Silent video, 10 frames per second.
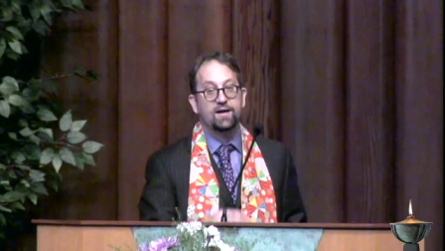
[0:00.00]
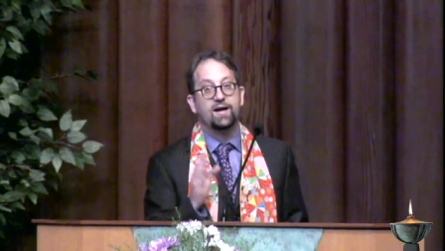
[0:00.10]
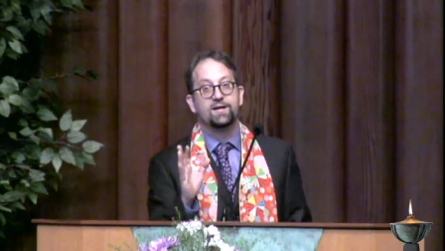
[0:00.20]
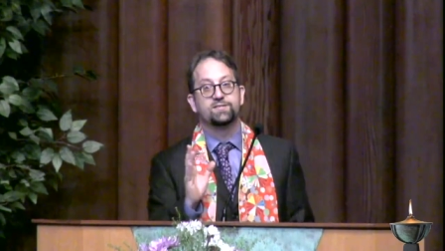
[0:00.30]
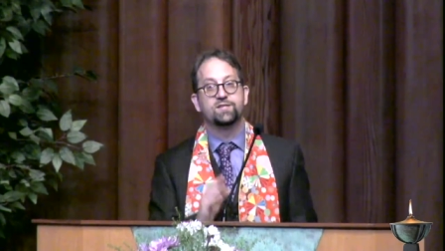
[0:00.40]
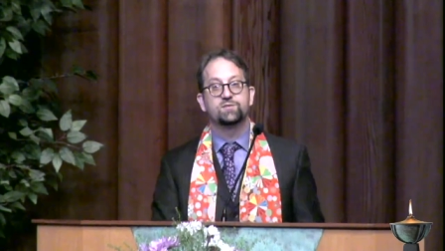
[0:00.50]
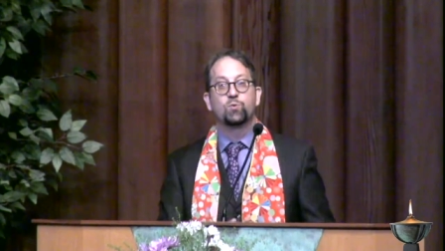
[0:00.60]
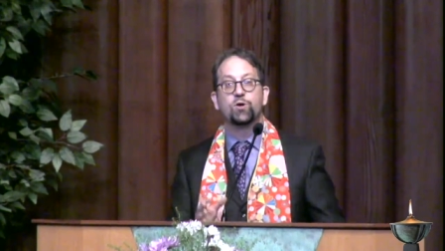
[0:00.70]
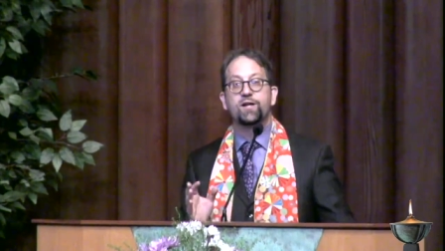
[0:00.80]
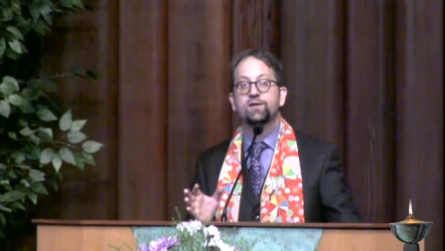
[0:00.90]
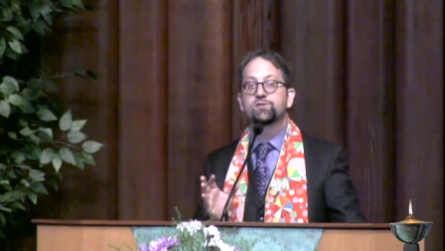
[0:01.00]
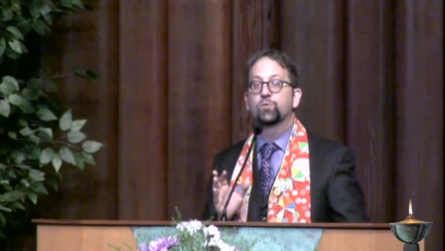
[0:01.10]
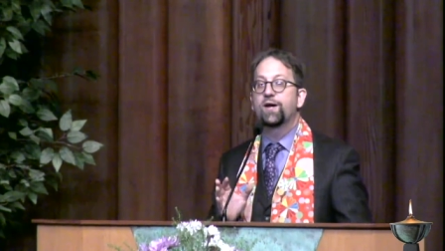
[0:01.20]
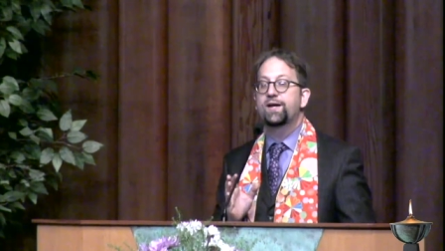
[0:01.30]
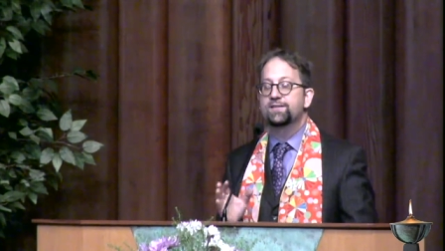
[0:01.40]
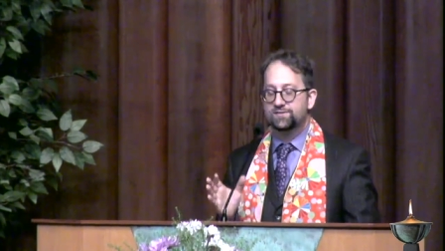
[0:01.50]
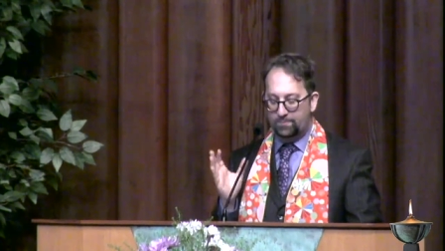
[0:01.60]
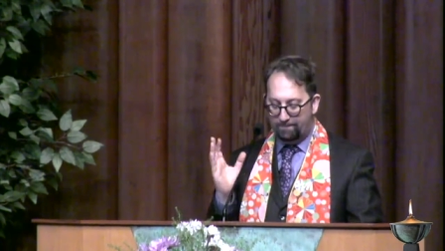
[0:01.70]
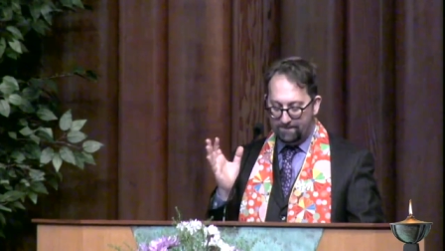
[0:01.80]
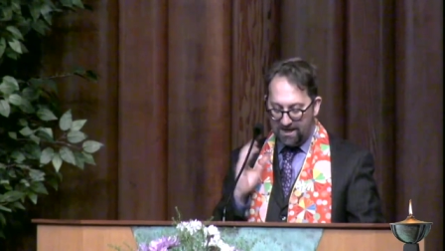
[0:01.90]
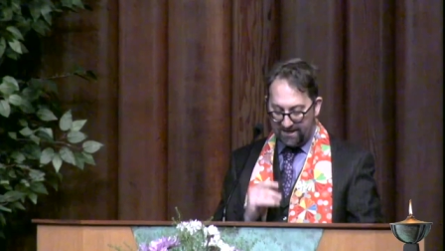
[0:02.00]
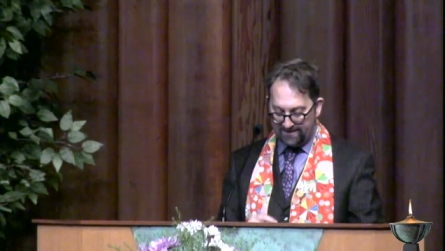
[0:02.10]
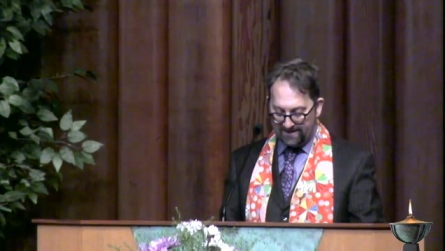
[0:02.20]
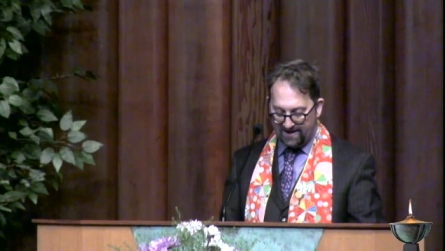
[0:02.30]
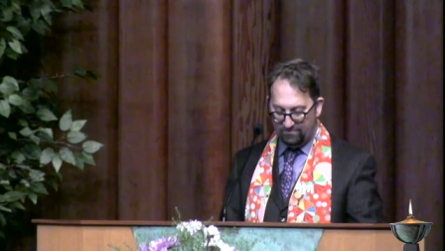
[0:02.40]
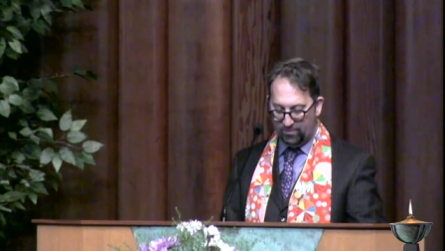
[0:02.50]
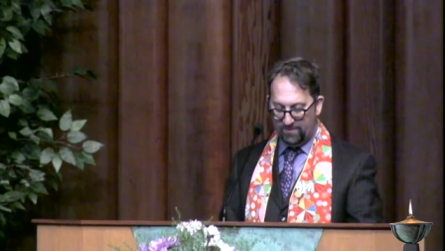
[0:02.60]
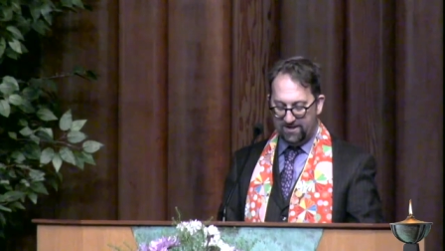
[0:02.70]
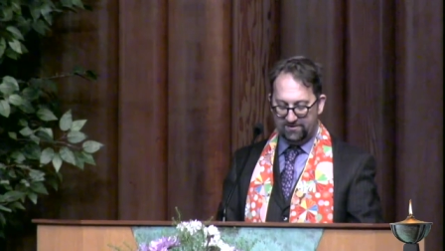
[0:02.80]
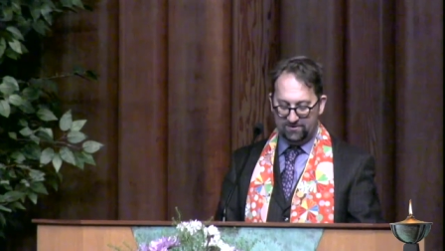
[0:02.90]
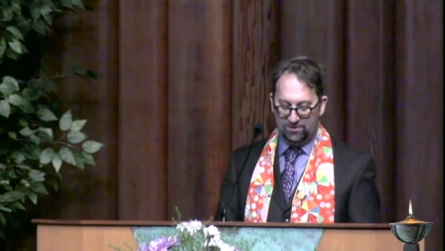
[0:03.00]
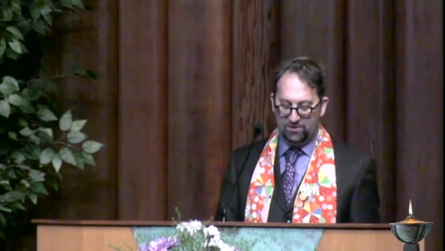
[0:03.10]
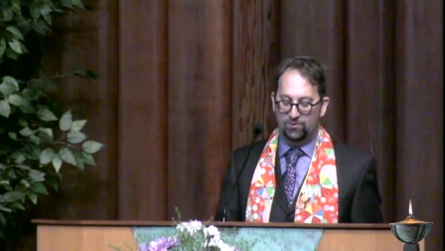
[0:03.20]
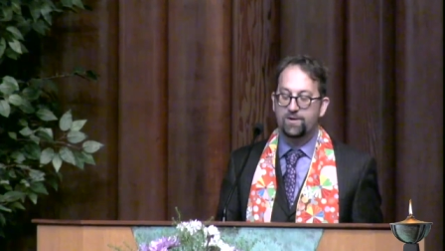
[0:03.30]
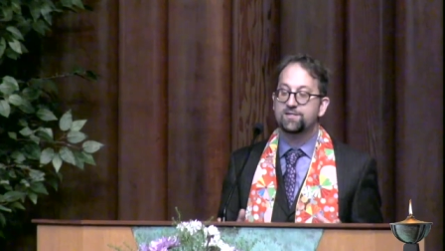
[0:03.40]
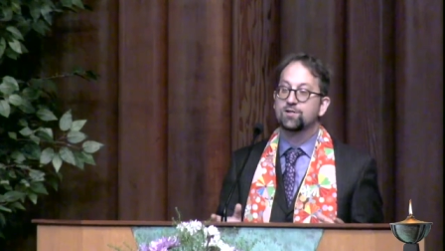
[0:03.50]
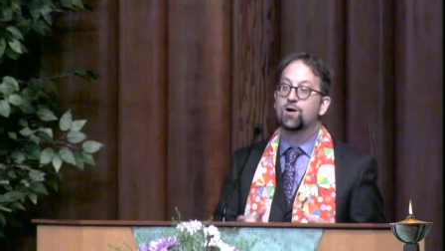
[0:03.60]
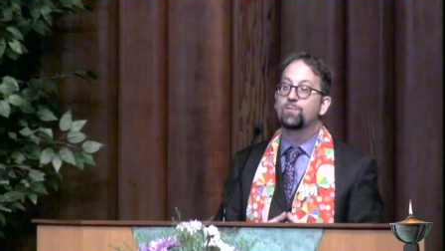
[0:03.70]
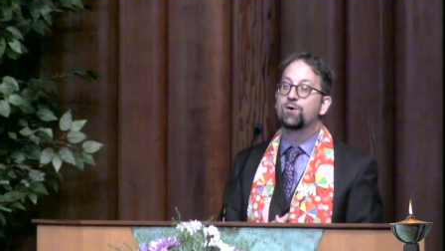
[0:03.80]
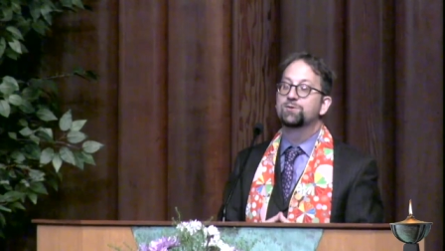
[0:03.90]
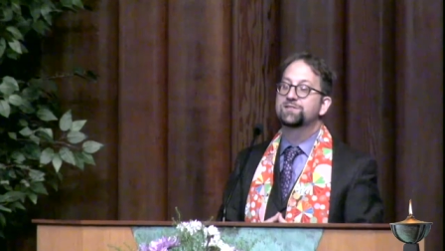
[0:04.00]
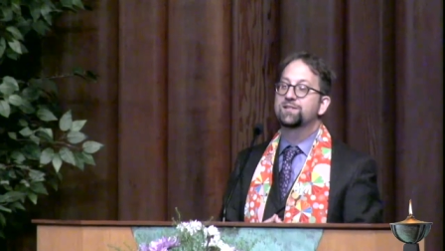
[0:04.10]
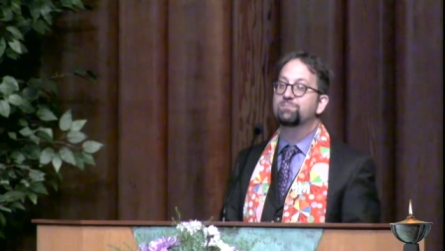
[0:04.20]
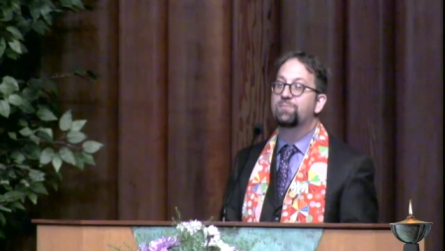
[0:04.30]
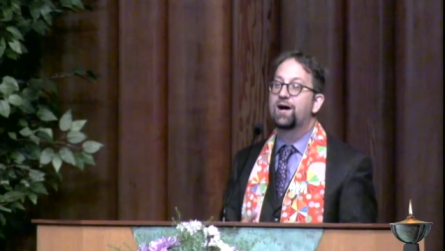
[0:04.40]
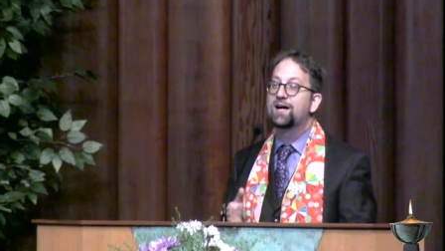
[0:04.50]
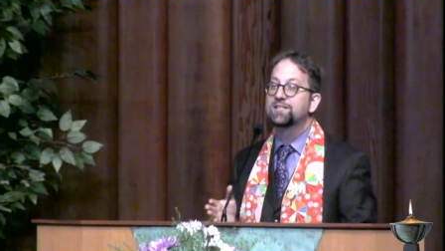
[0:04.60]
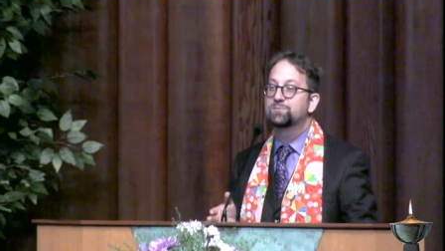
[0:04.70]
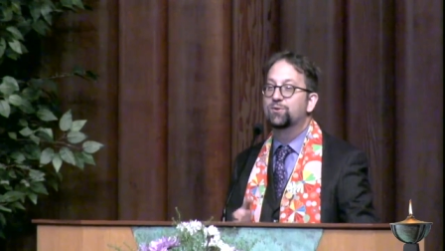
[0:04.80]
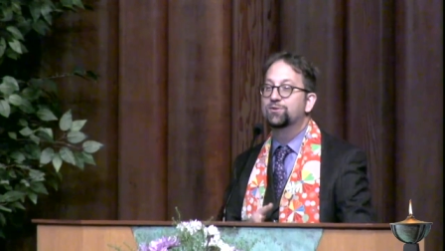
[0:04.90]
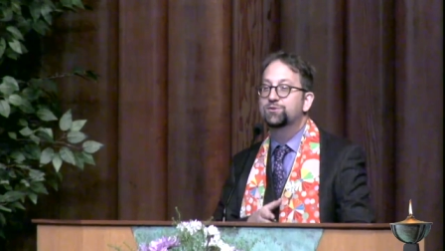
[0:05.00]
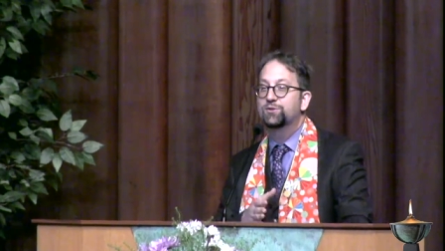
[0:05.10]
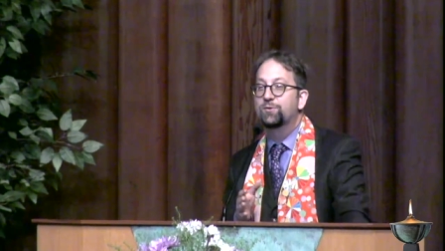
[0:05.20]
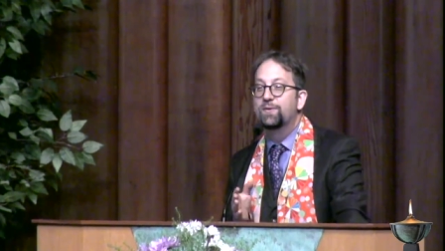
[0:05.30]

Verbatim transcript: As this morning's rains might have reminded you, it's almost impossible to